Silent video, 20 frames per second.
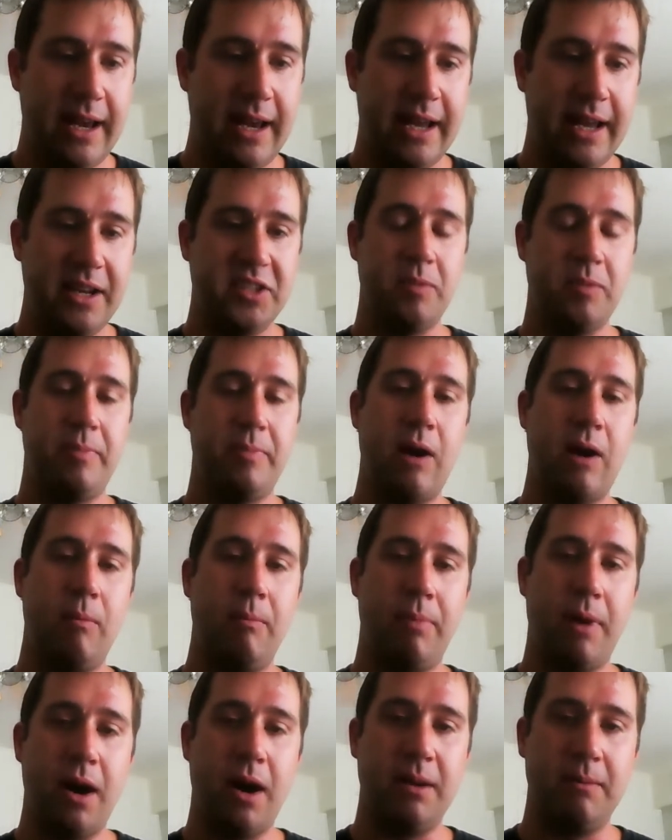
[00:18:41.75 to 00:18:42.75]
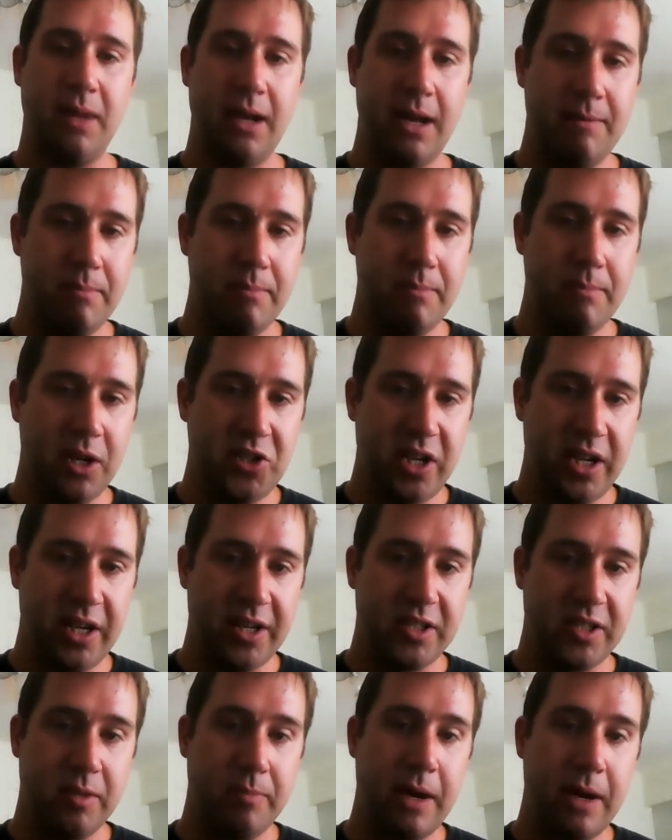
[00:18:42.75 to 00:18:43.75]
And it's about bottom line budget,
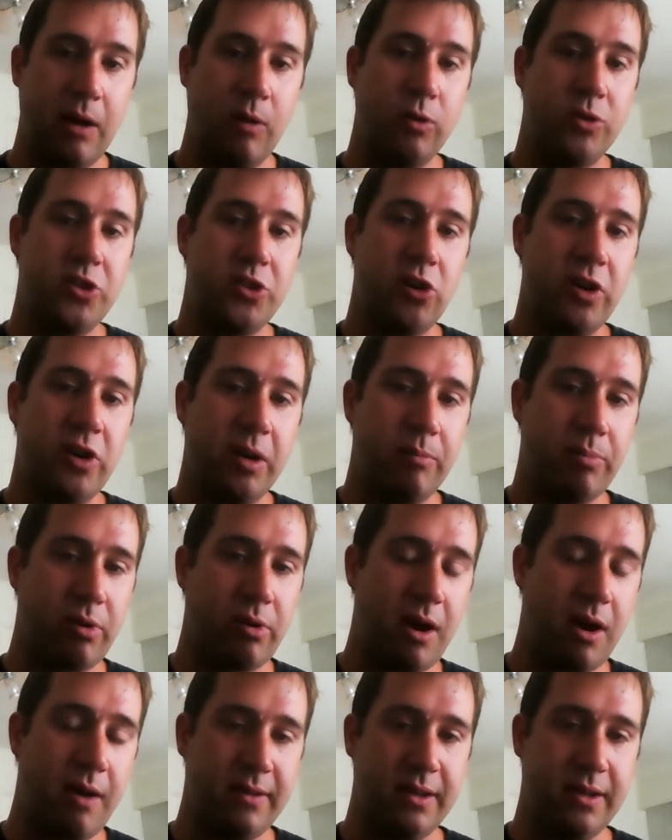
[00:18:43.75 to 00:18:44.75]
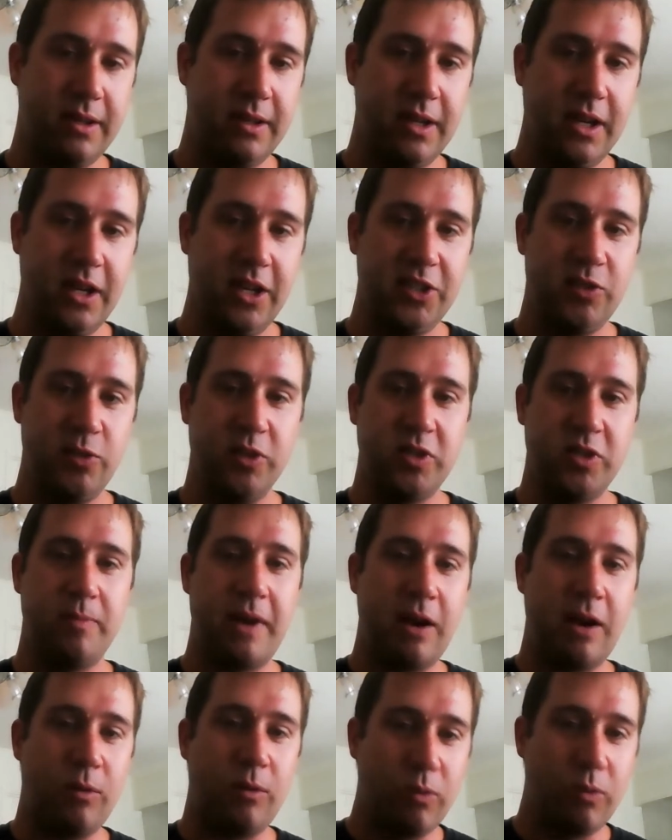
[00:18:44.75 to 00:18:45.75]
and it's about turning profit. So it's
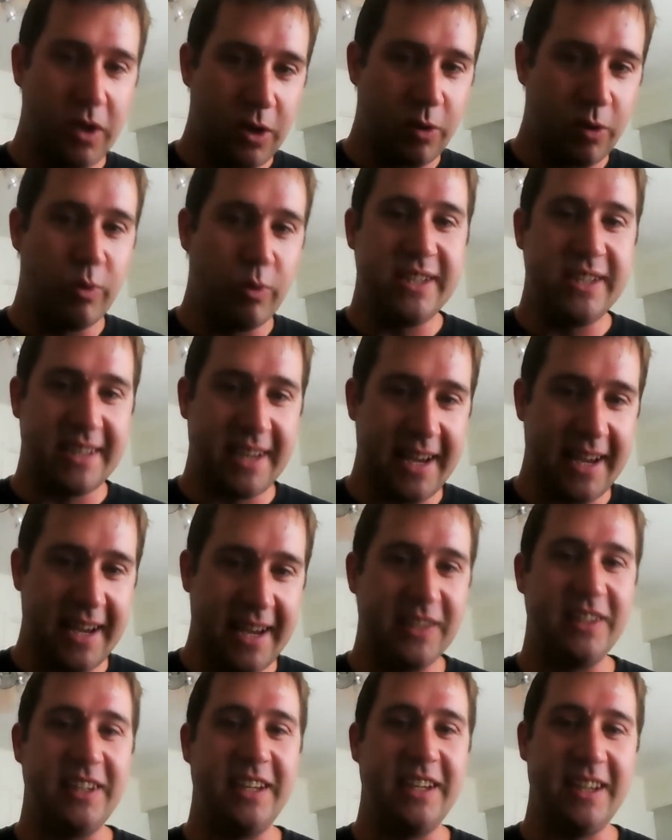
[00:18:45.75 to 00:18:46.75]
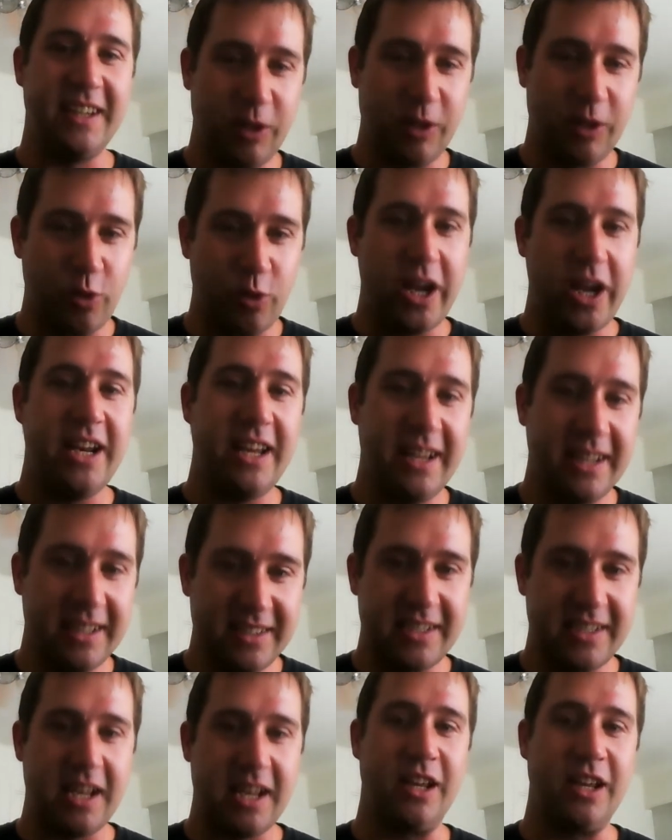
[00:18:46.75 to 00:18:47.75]
about recycling, creating
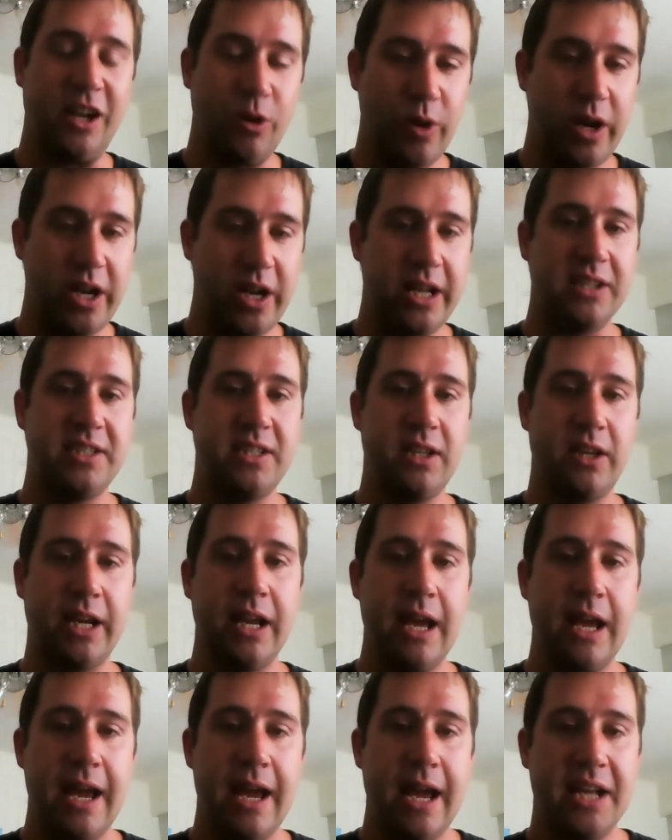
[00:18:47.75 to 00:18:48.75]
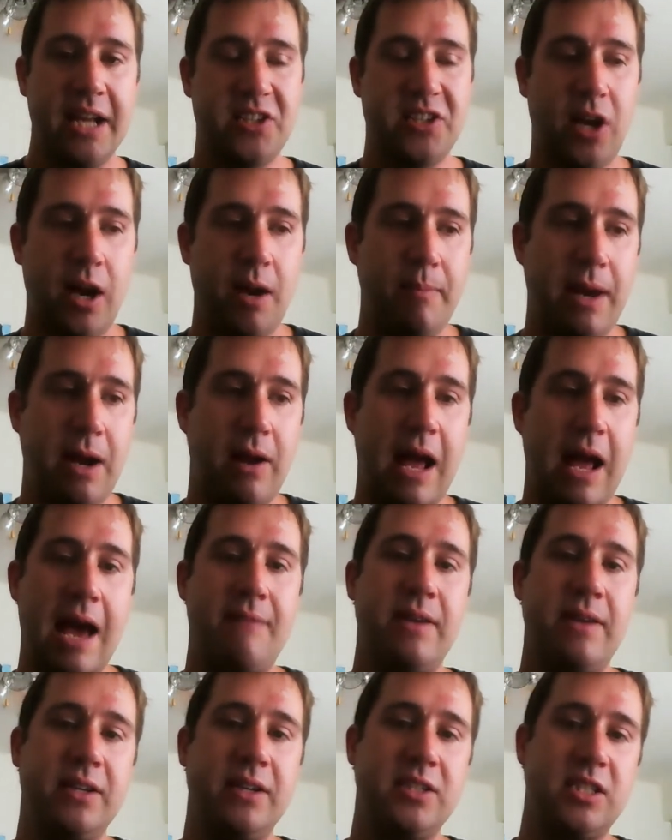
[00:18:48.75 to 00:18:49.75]
and selling, creating and selling. It's not about
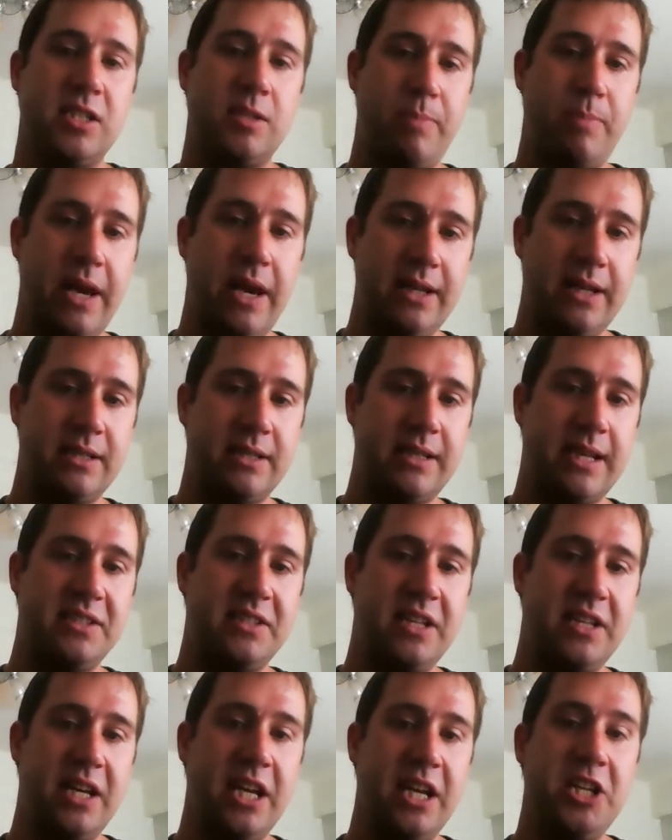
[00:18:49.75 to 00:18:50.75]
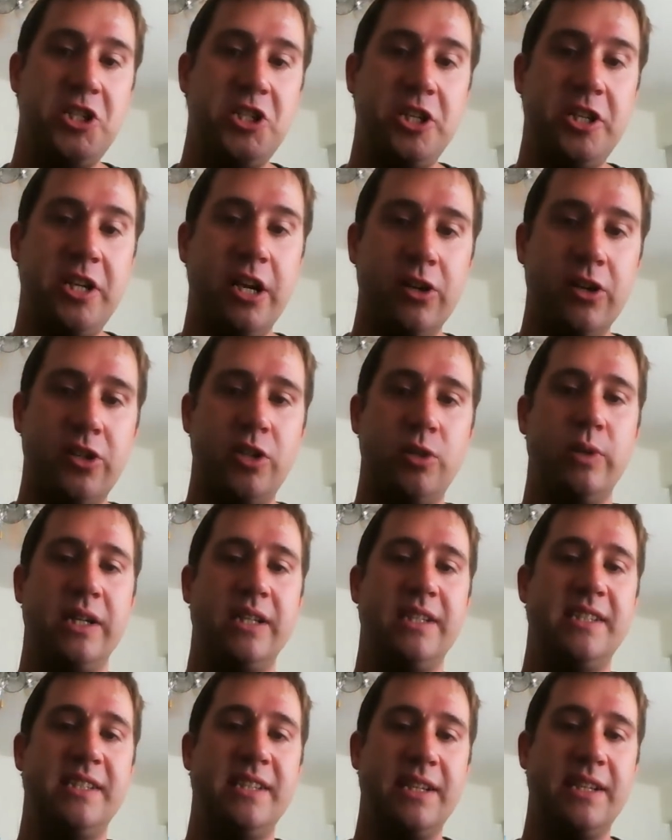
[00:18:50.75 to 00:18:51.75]
having a space that's engineered to
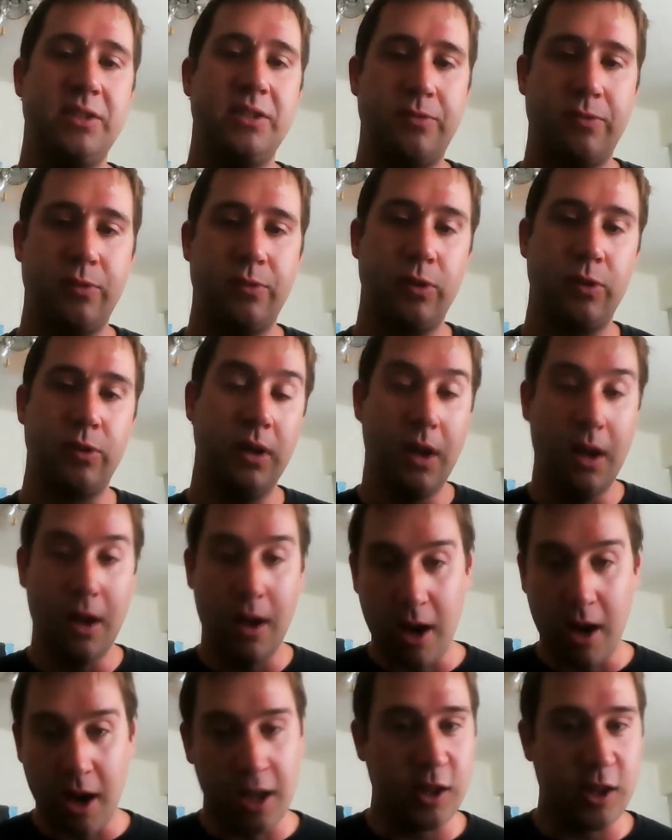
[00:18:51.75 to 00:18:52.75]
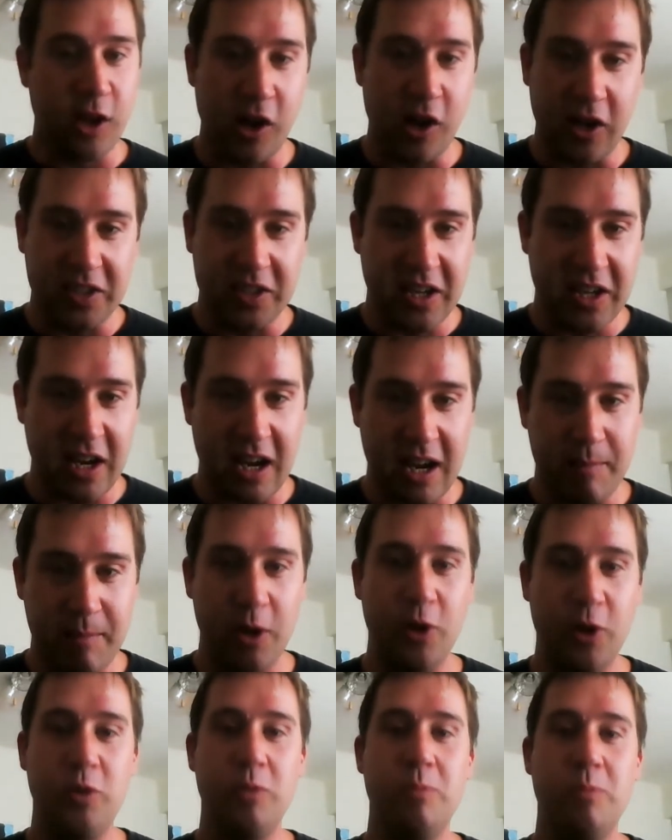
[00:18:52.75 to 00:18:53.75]
exist for a long time,
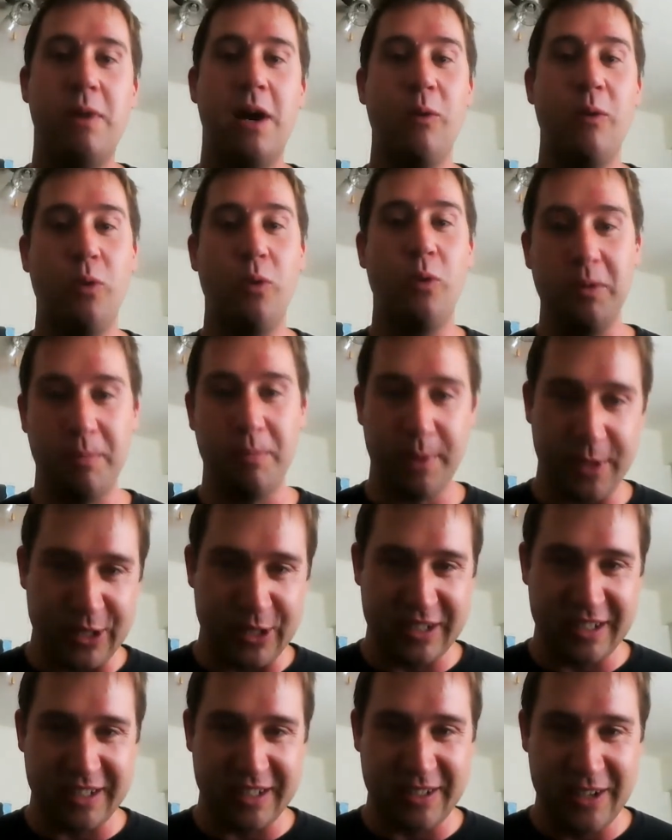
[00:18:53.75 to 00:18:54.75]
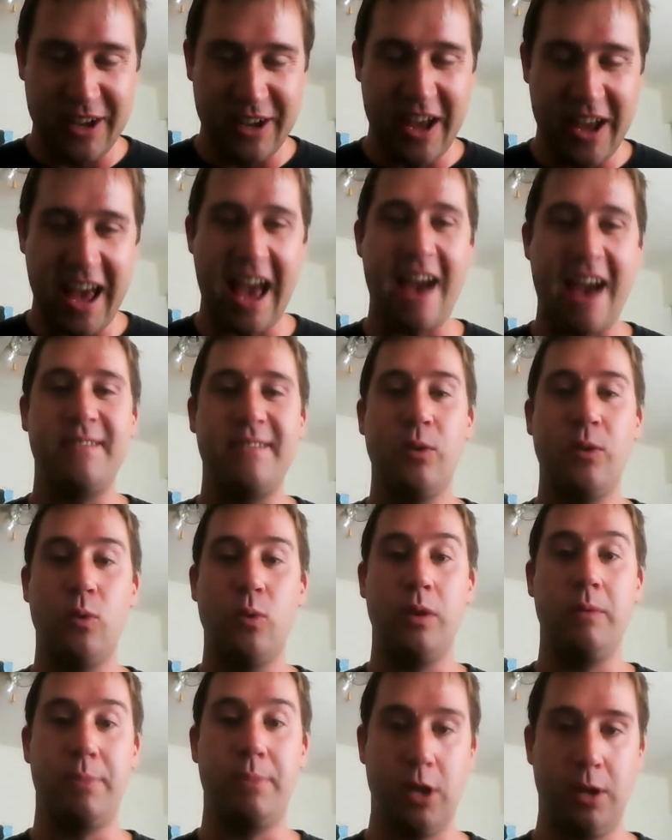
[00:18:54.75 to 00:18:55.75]
owned by one person, having
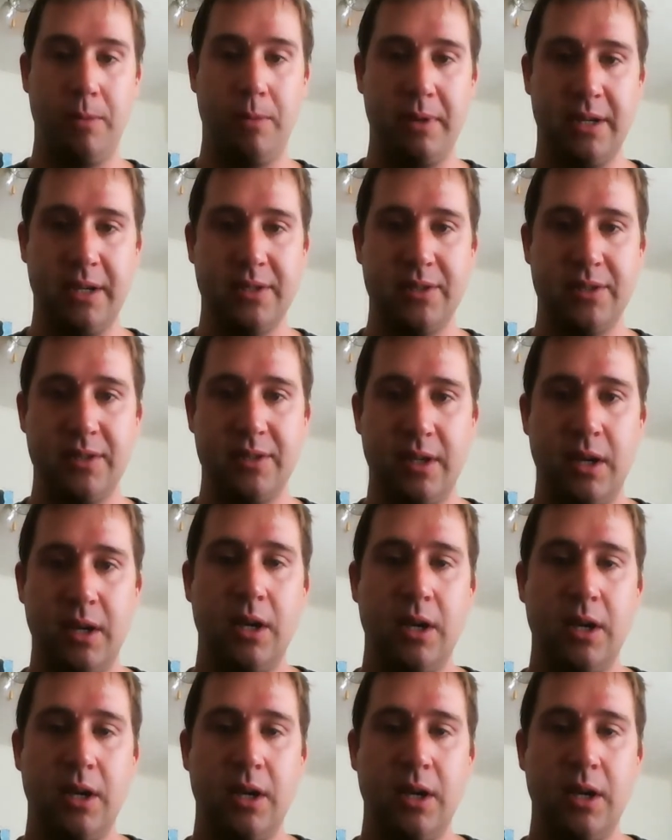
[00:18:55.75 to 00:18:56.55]
one purpose.